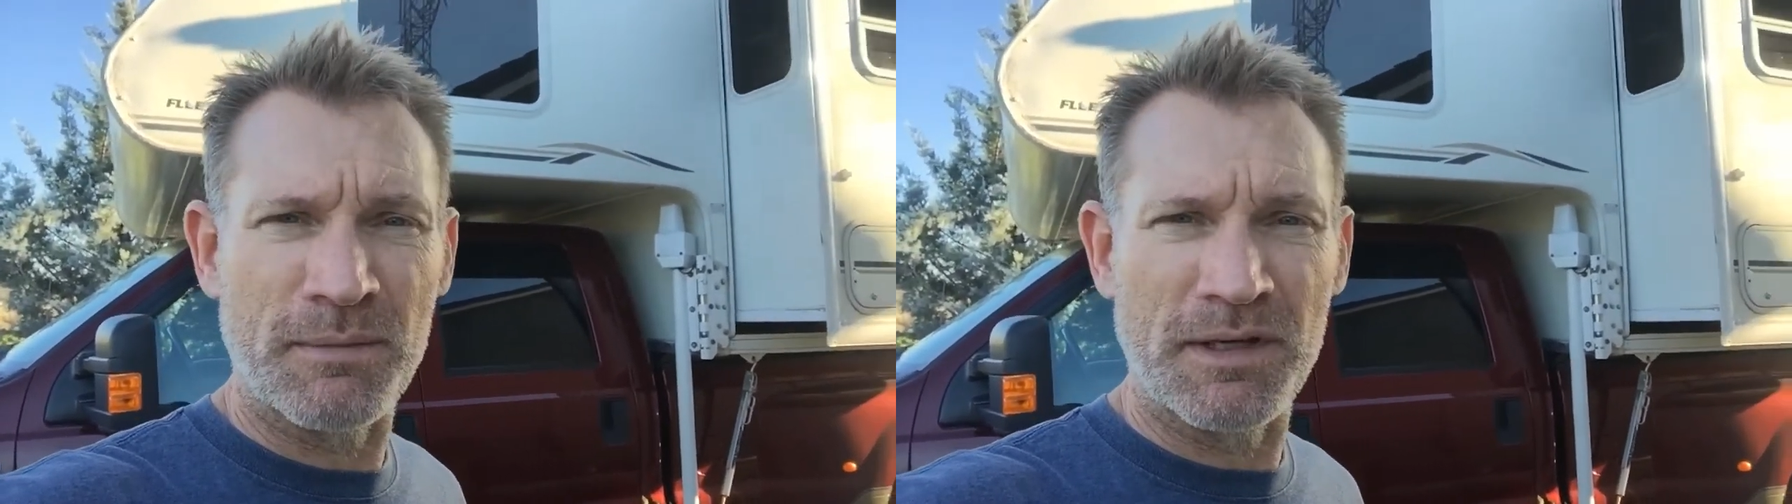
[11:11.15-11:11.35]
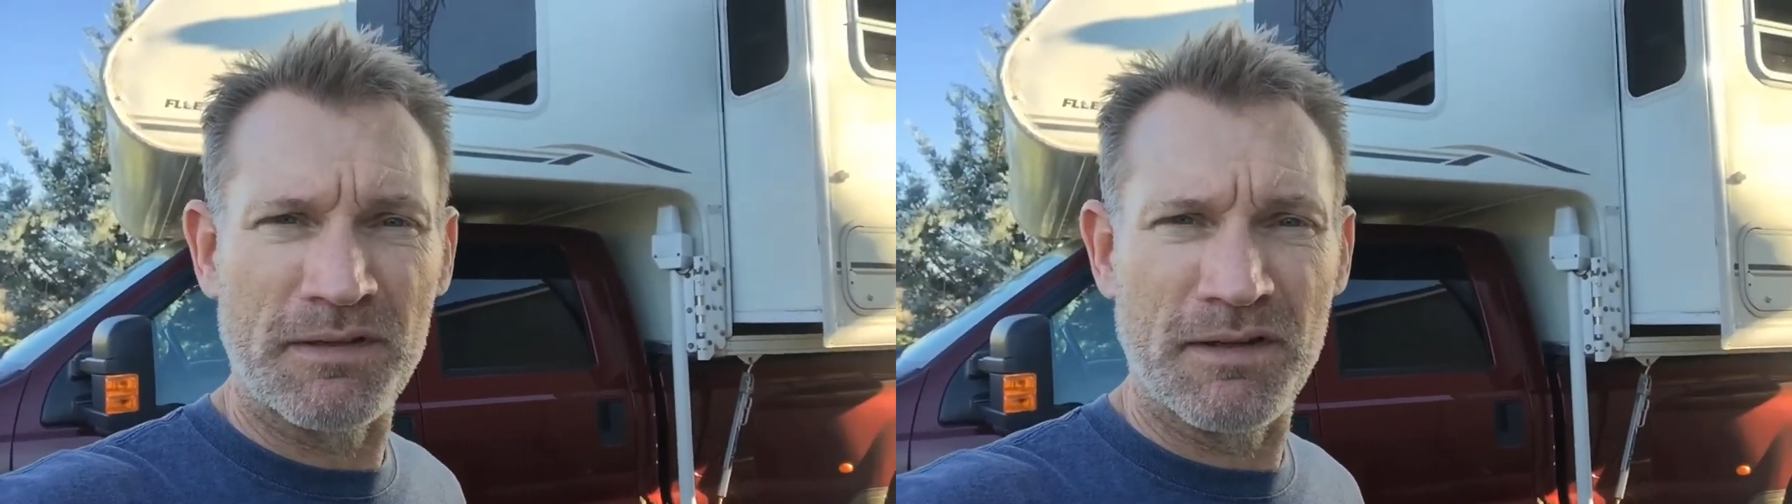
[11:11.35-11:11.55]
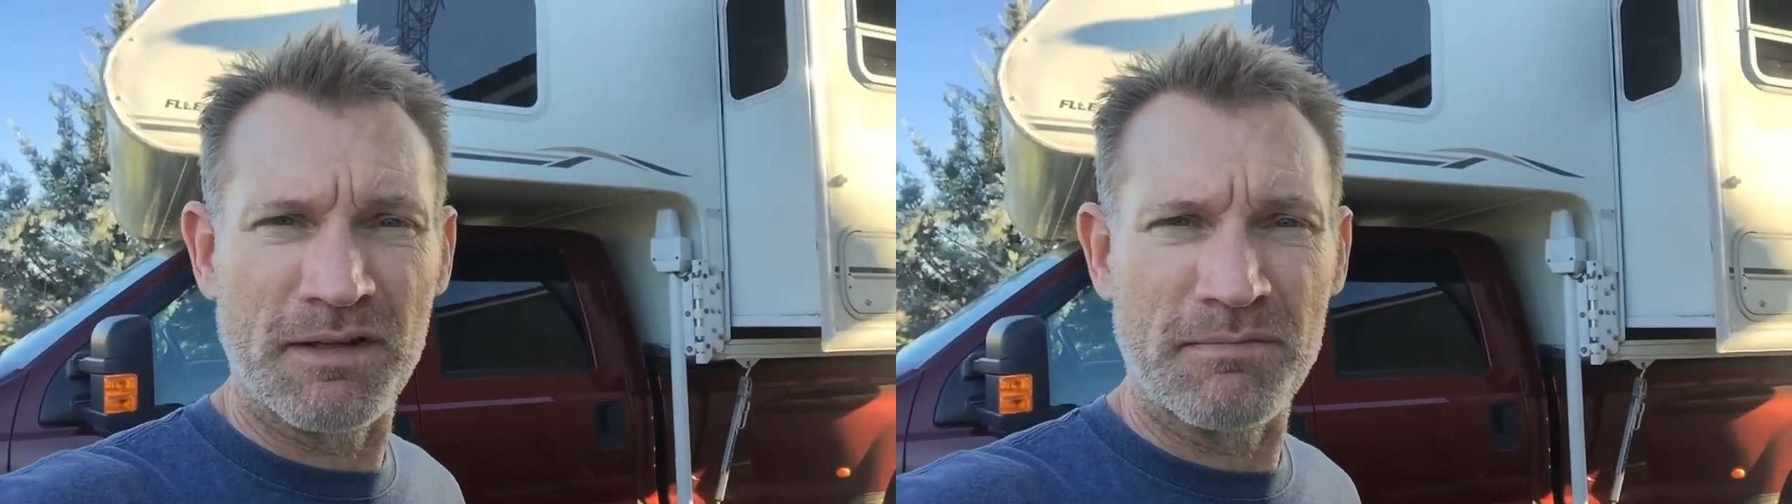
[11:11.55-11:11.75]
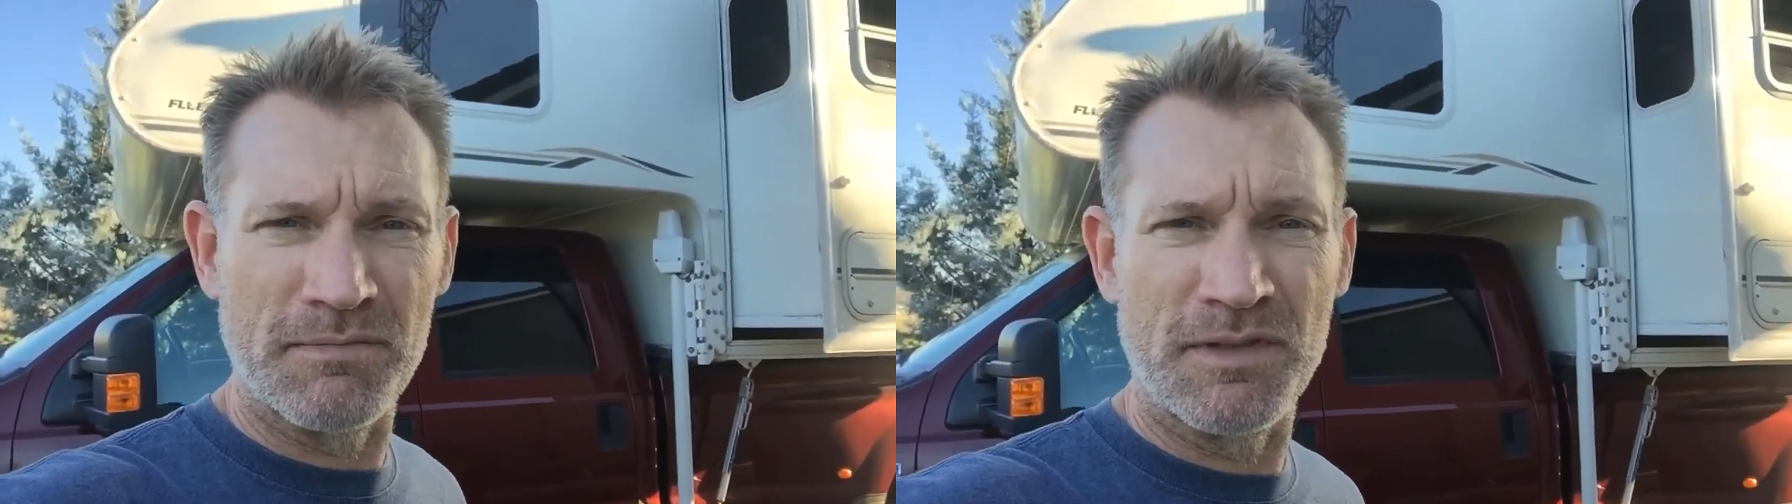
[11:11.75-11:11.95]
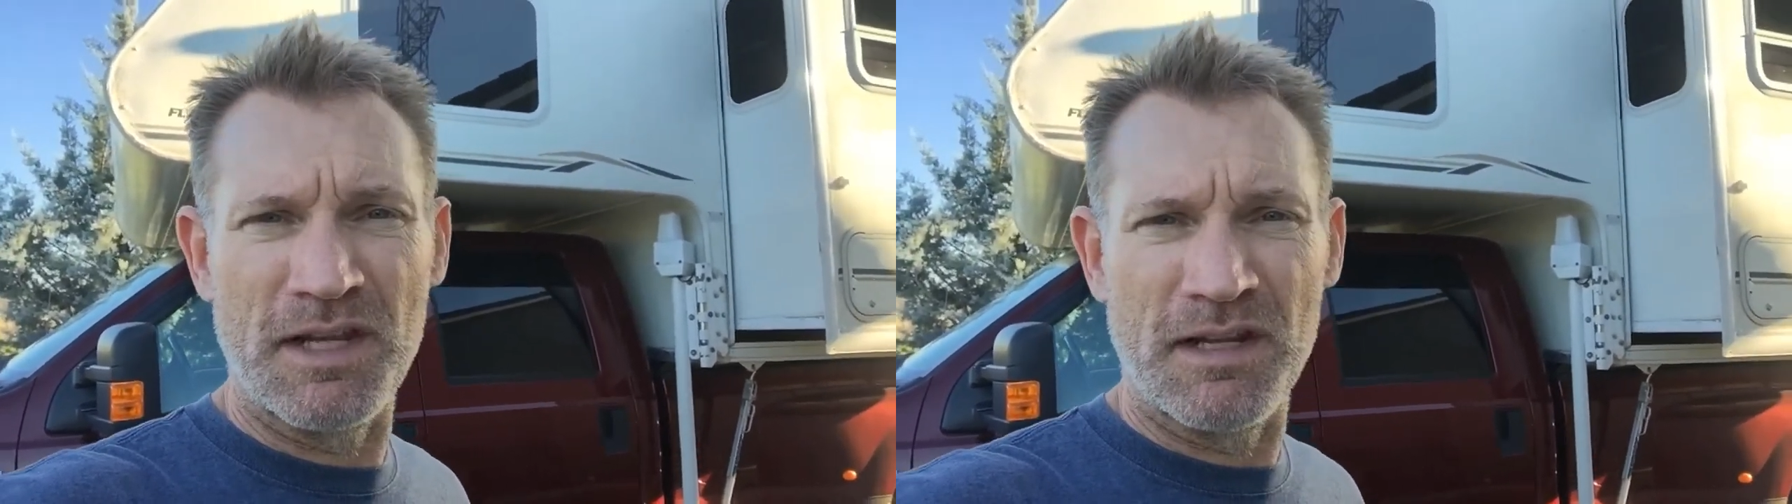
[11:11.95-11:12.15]
I, I
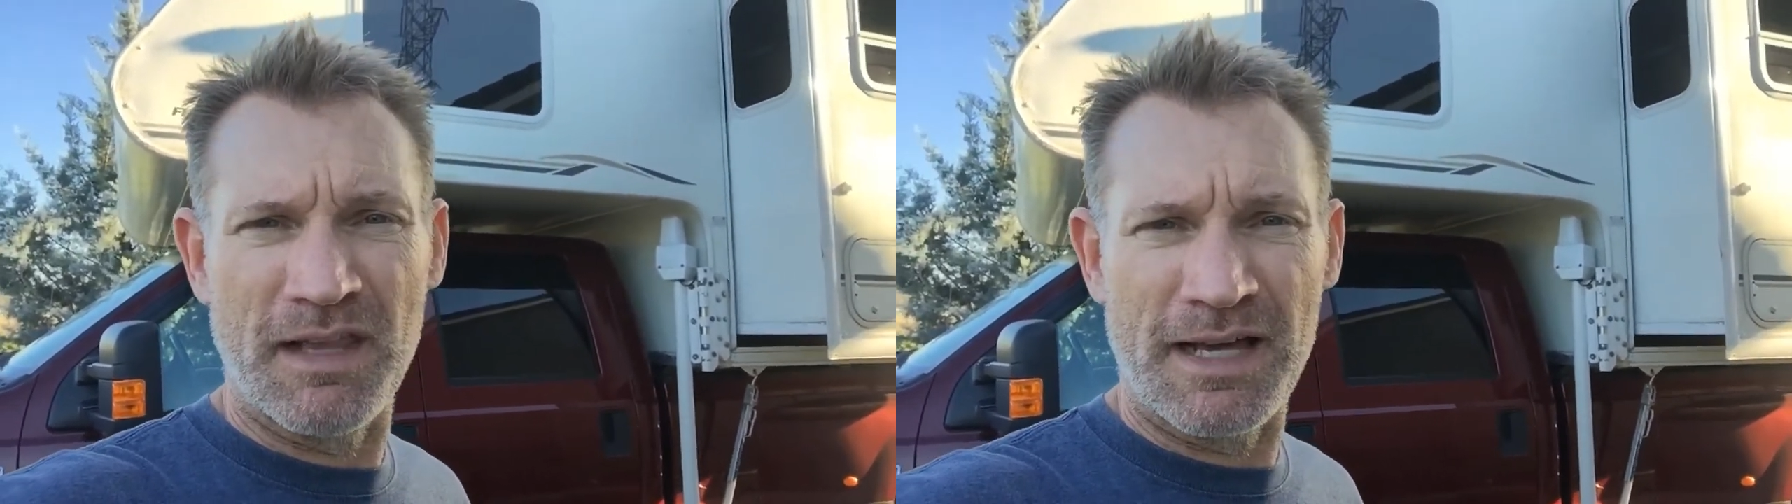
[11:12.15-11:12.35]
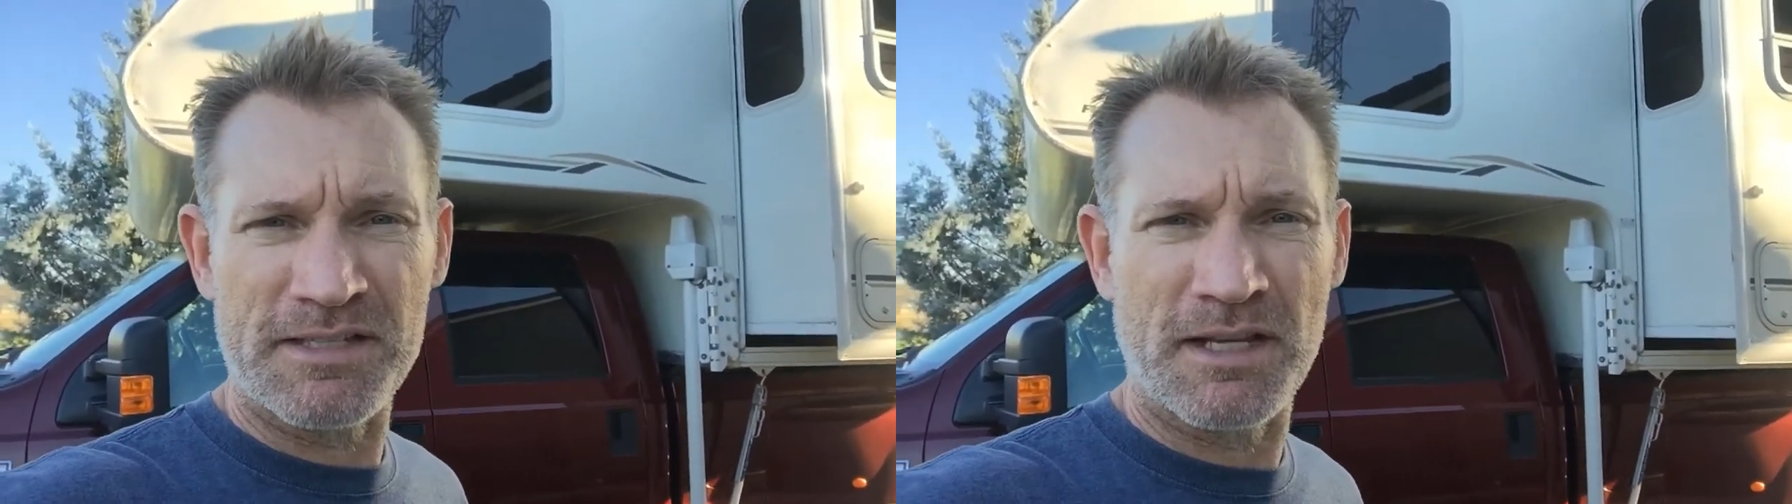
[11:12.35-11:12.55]
did it last